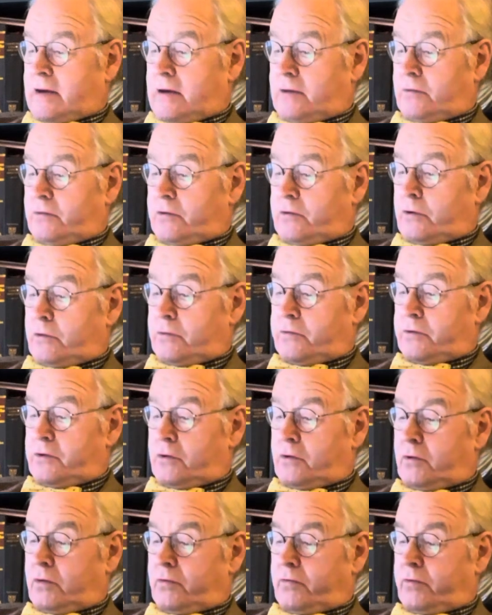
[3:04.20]
it was always
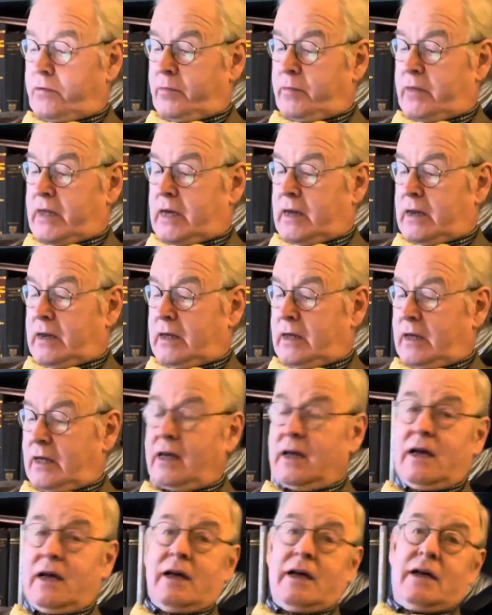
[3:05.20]
known from then
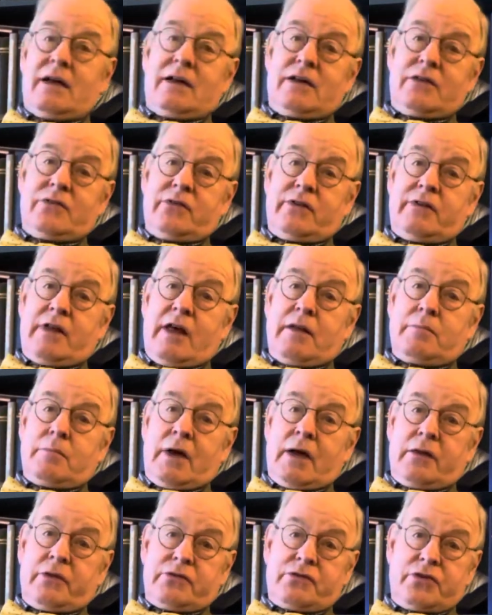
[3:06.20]
as Dead
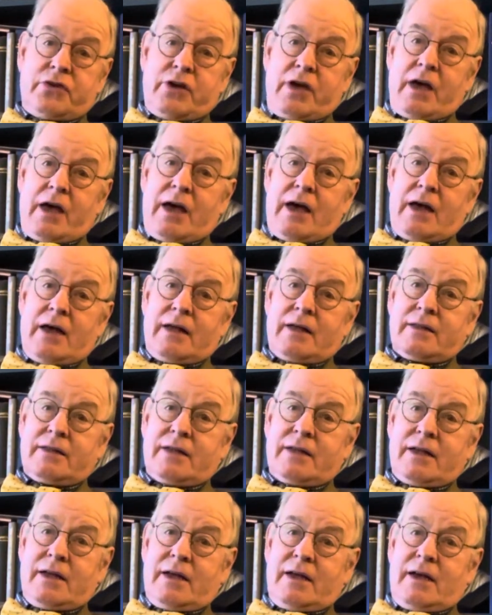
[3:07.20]
Man's Chair,
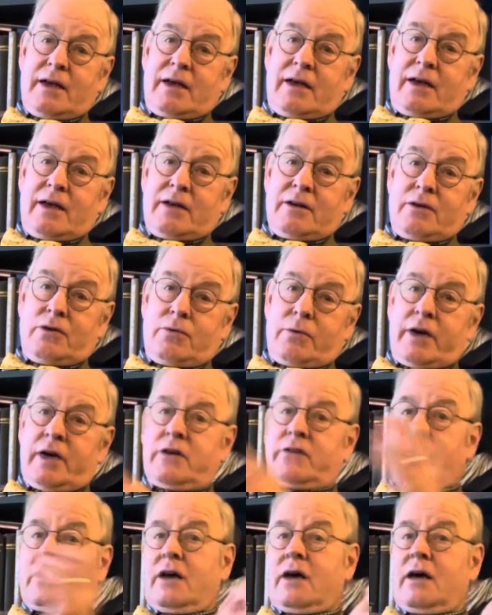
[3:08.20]
and
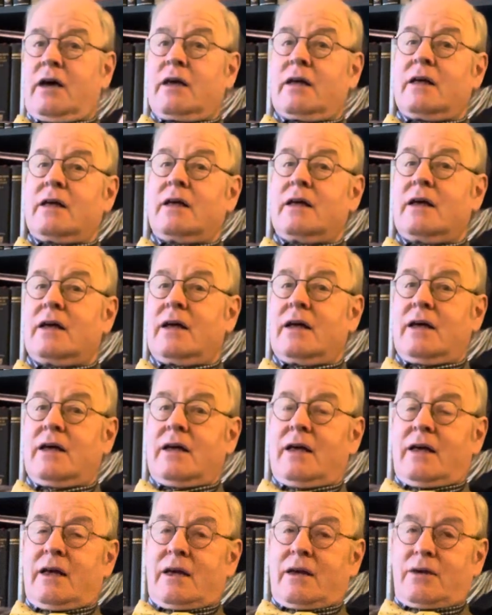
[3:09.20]
quite a
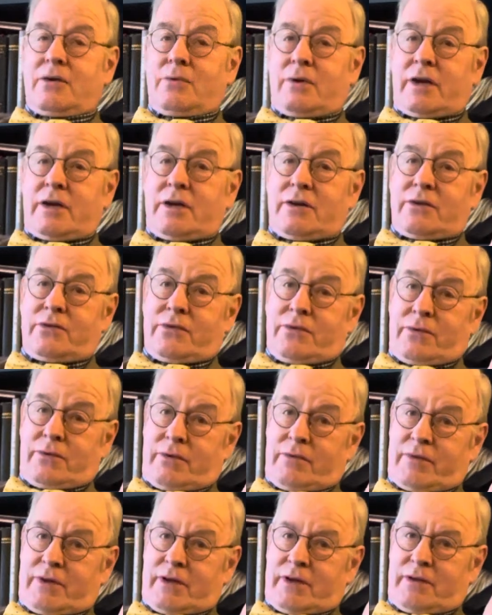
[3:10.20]
sort
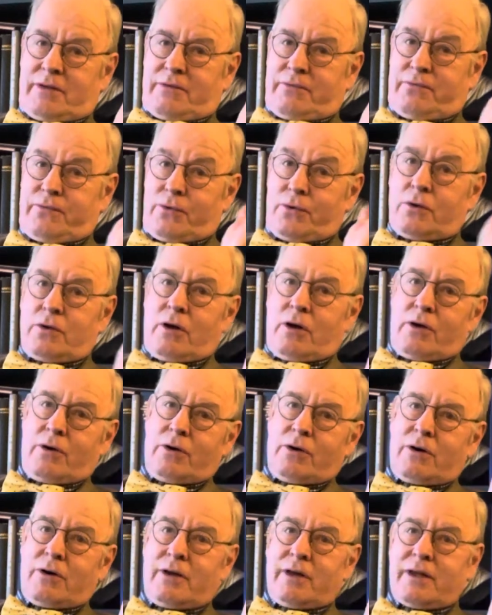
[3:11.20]
of a
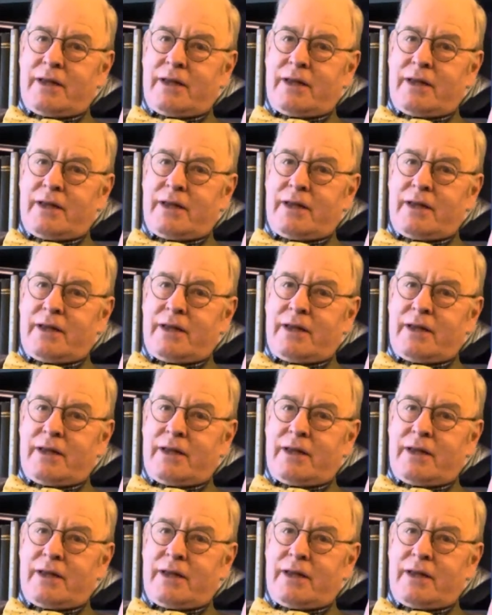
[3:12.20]
folklore